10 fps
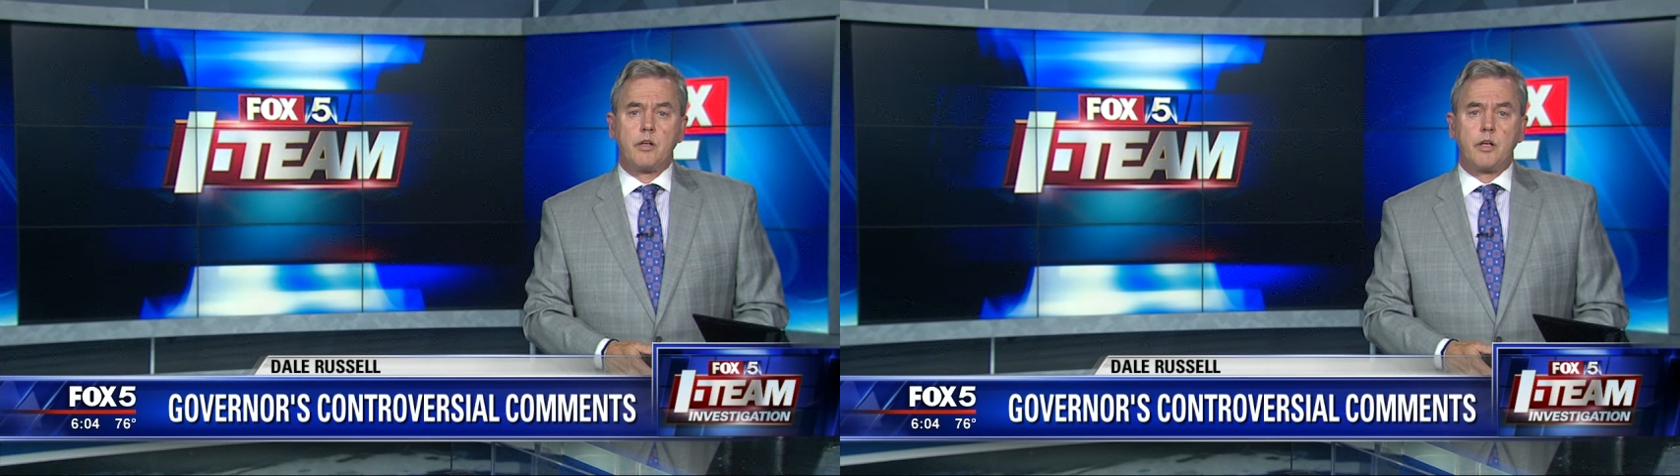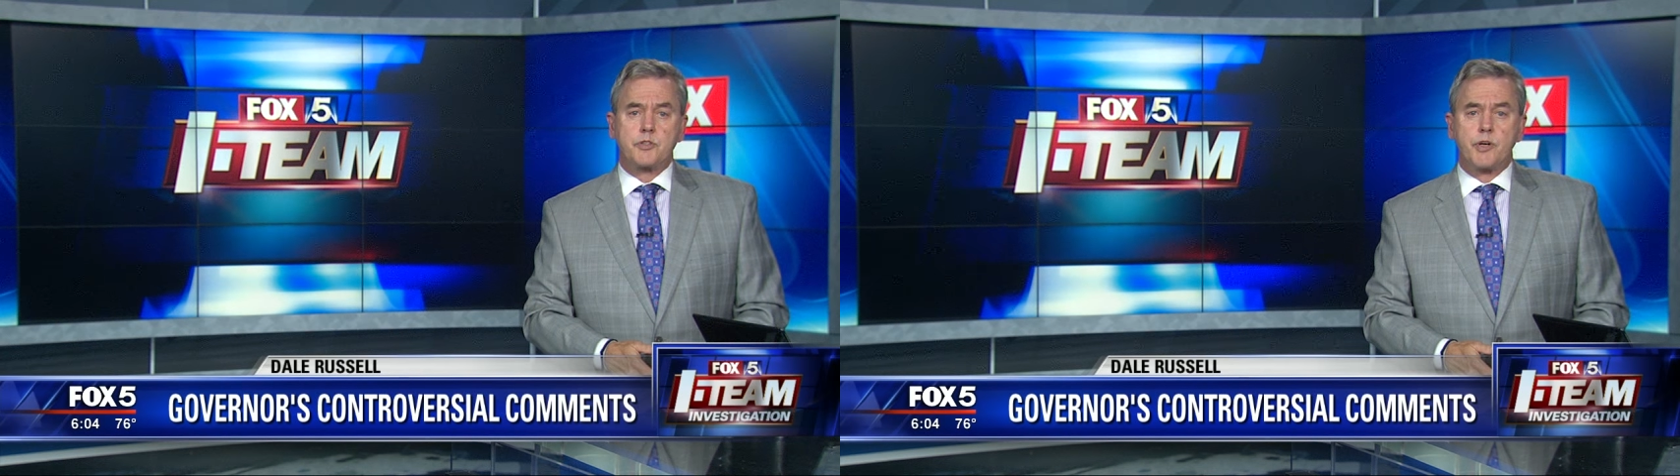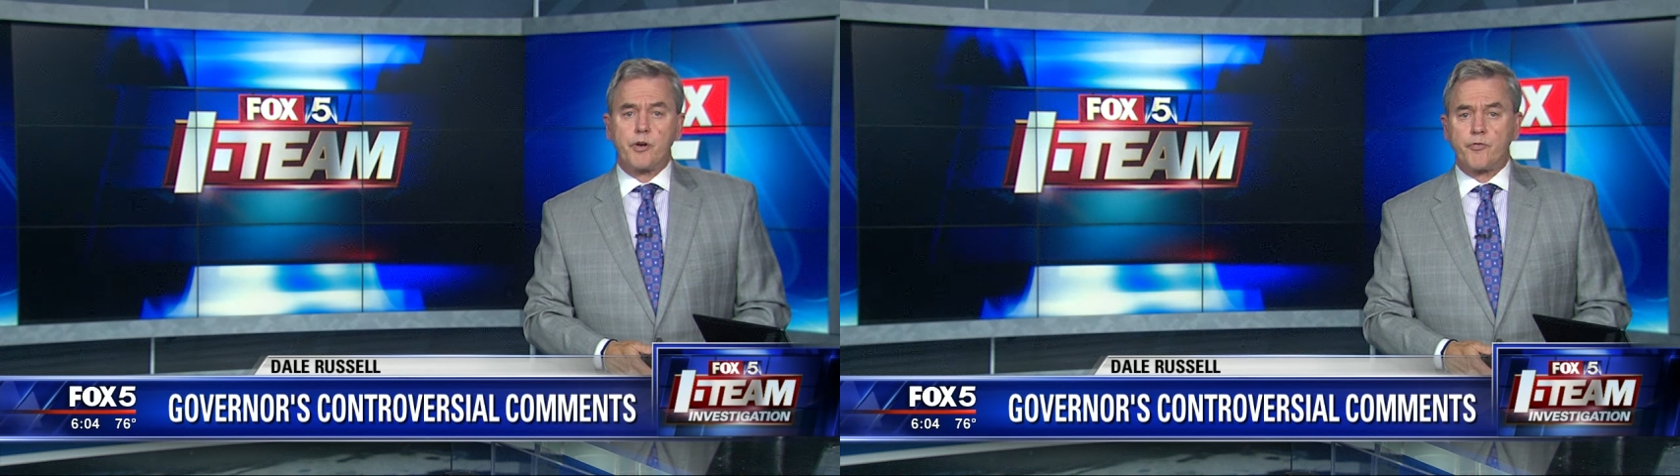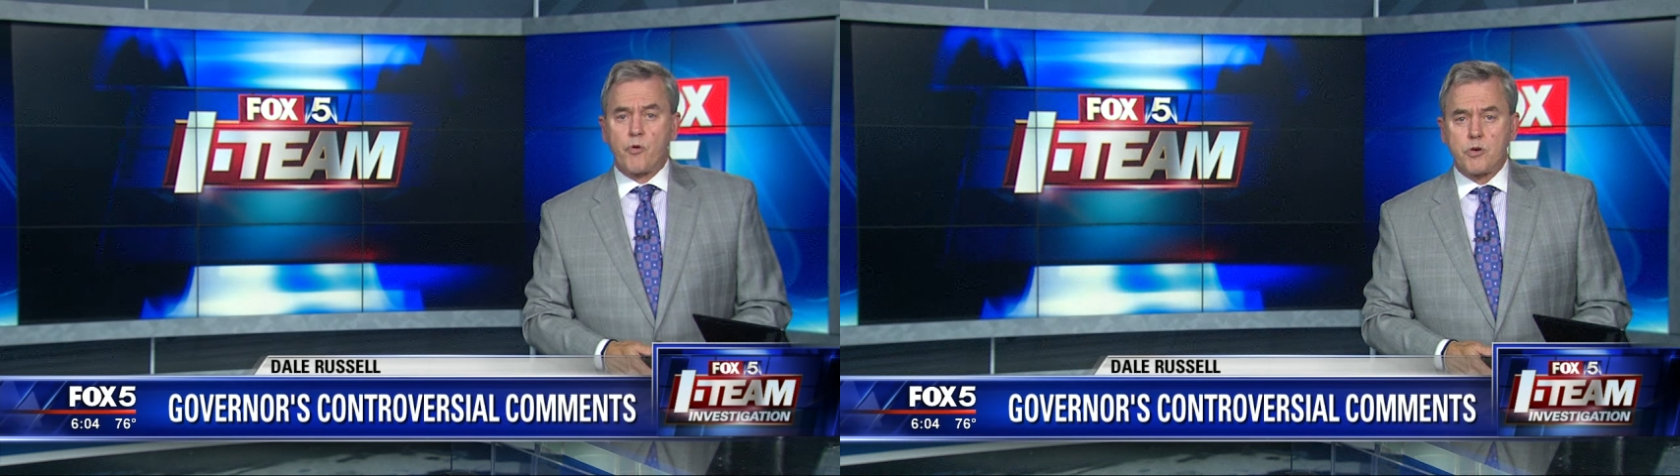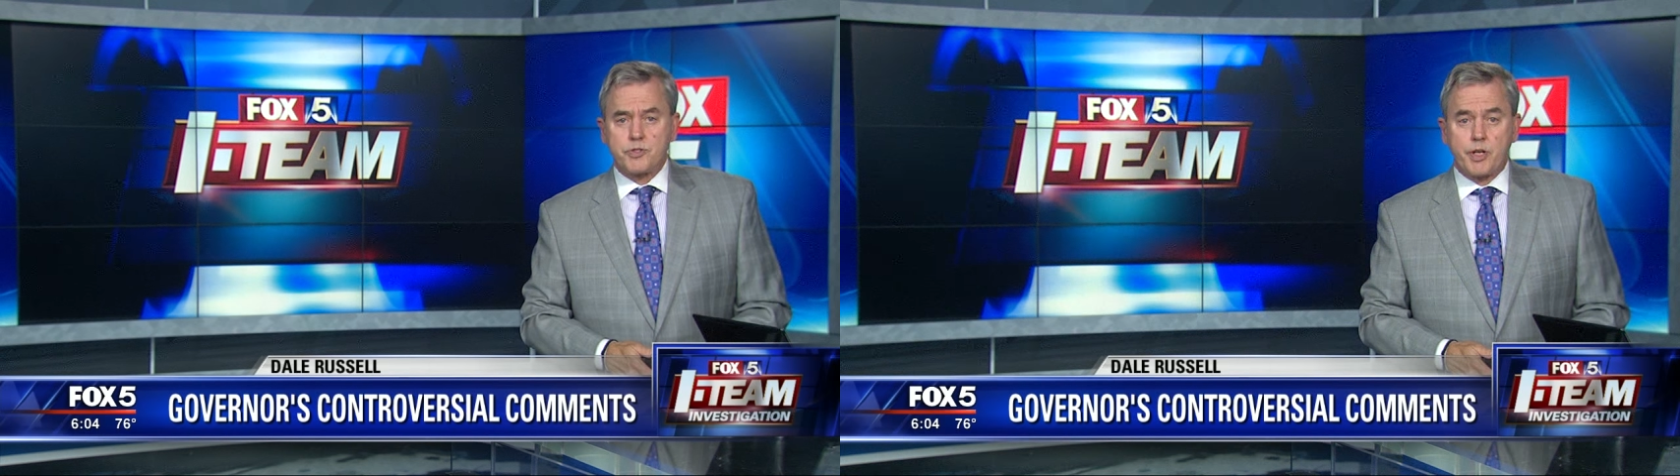Now, Senator
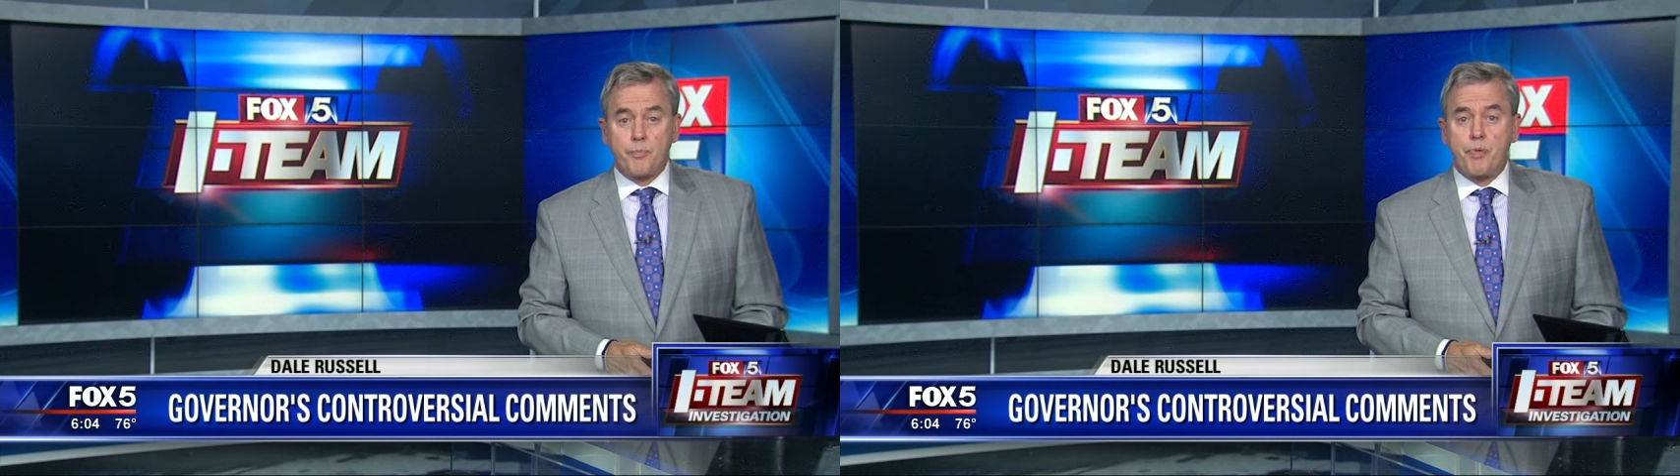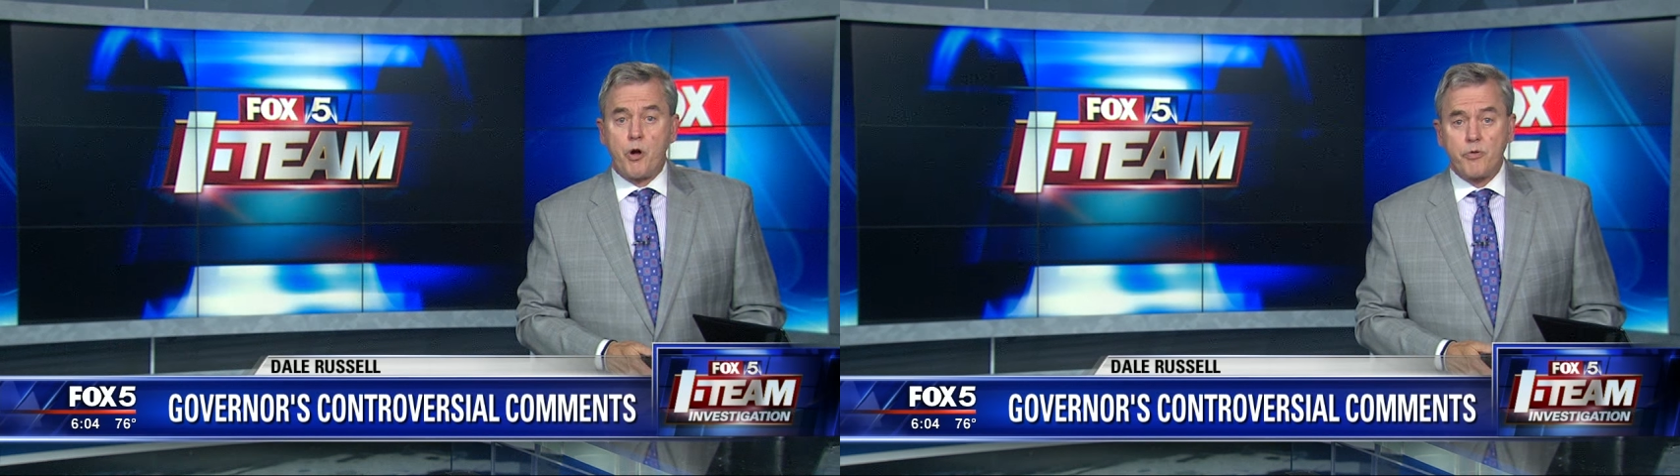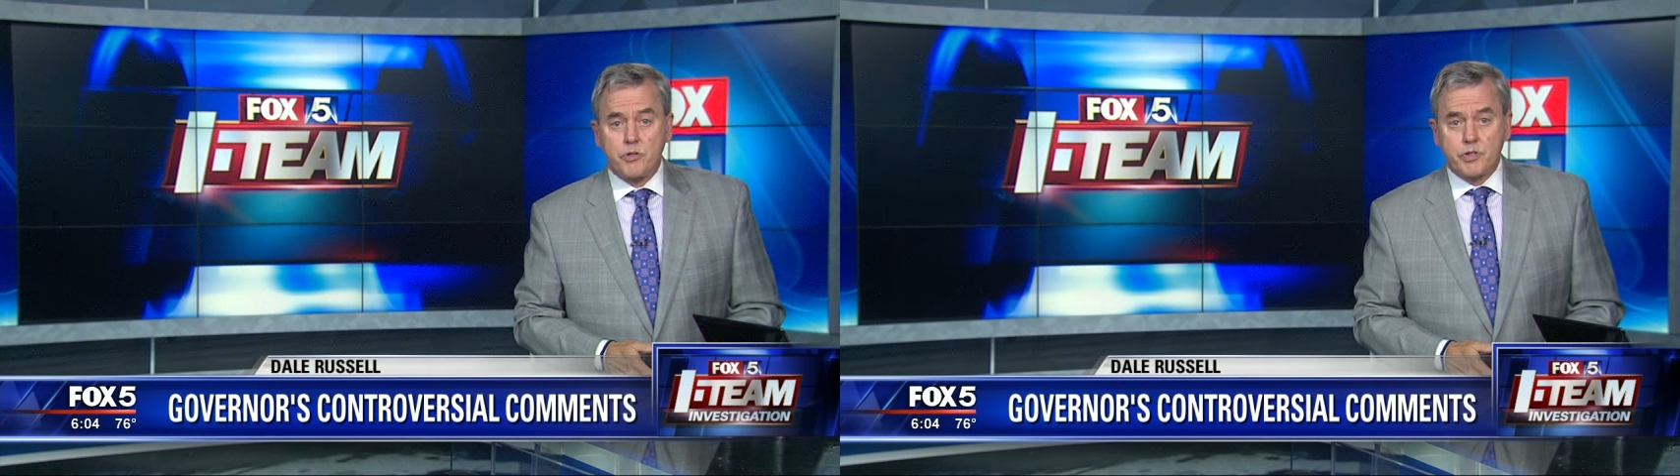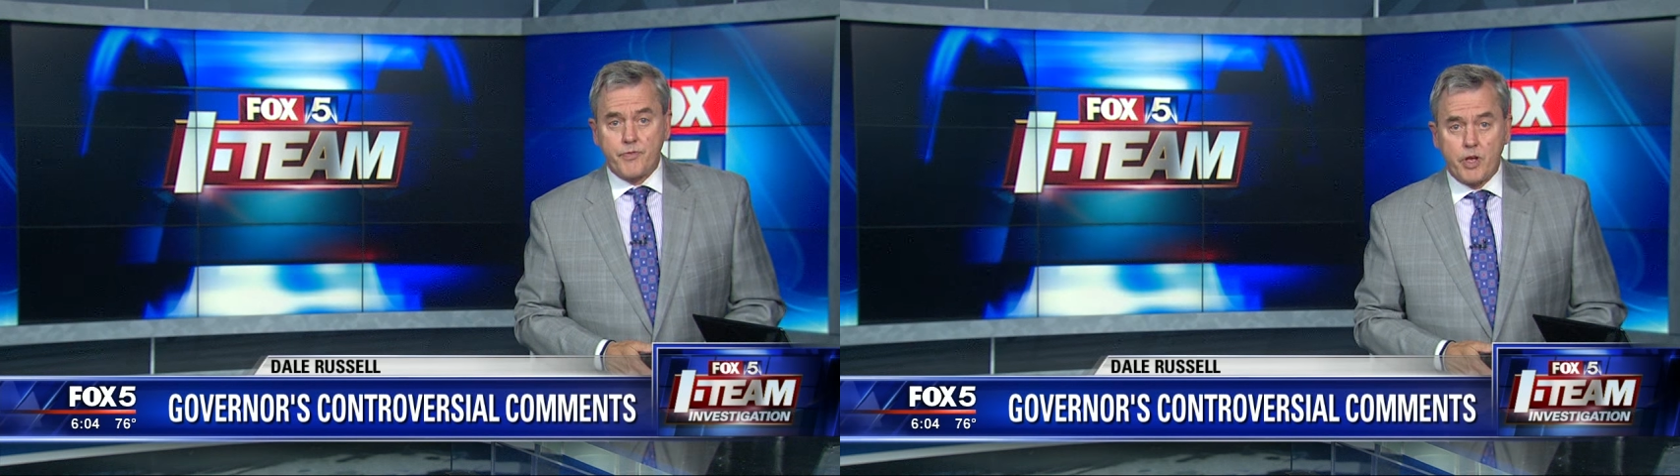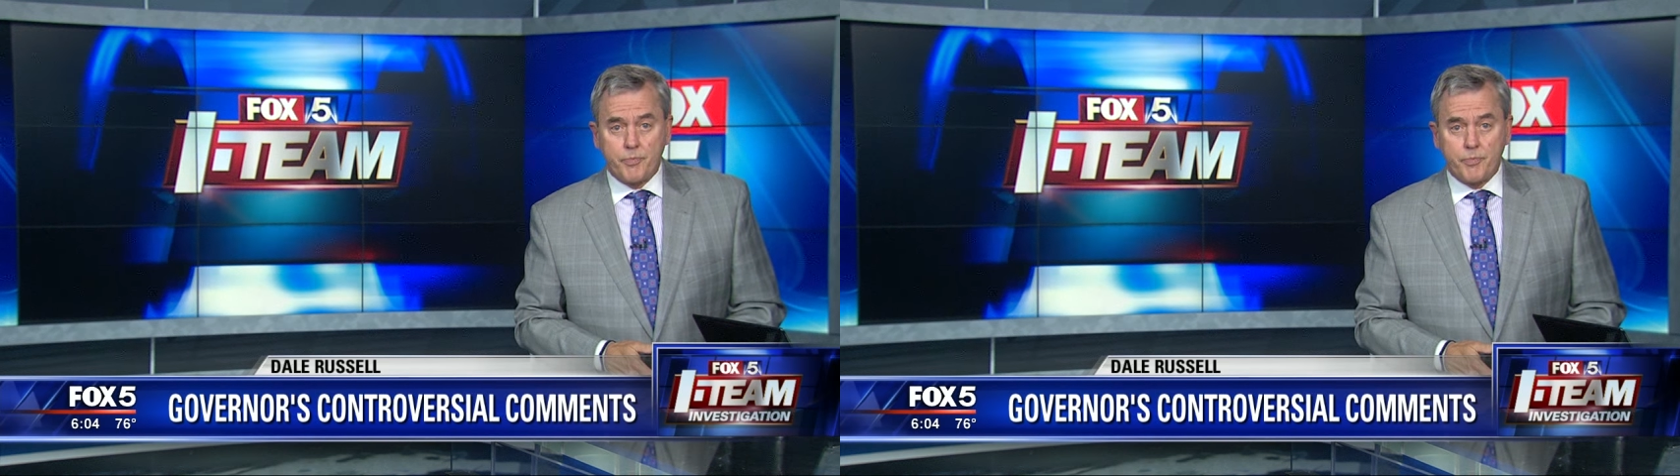Ford said opponents of the